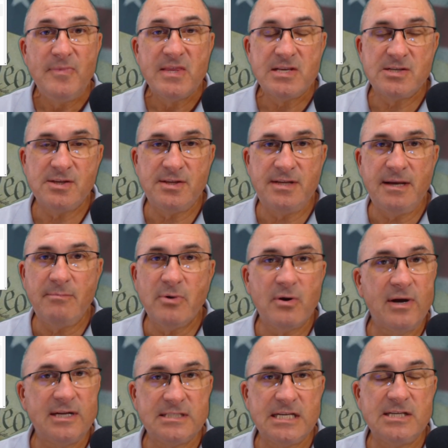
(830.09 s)
So the
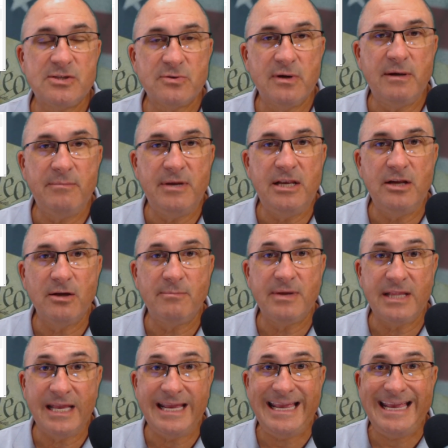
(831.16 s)
Democrats can scream and yell, but
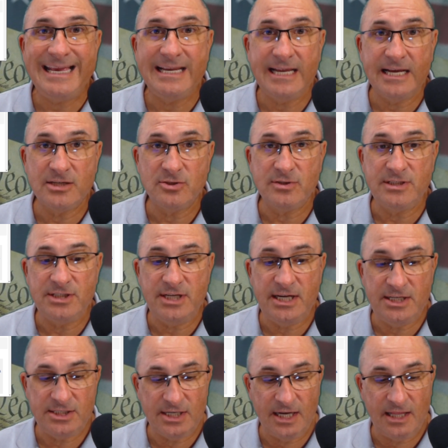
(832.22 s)
they can't actually
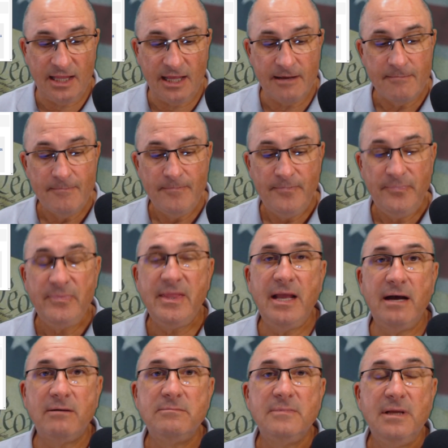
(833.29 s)
change anything.
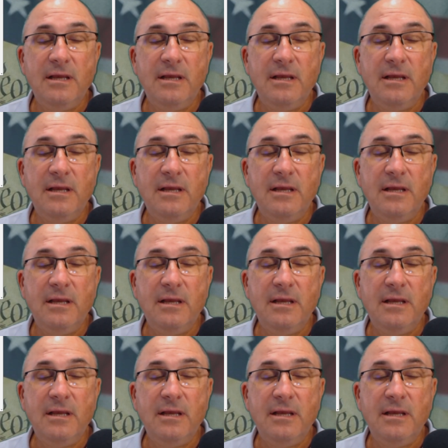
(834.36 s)
Now,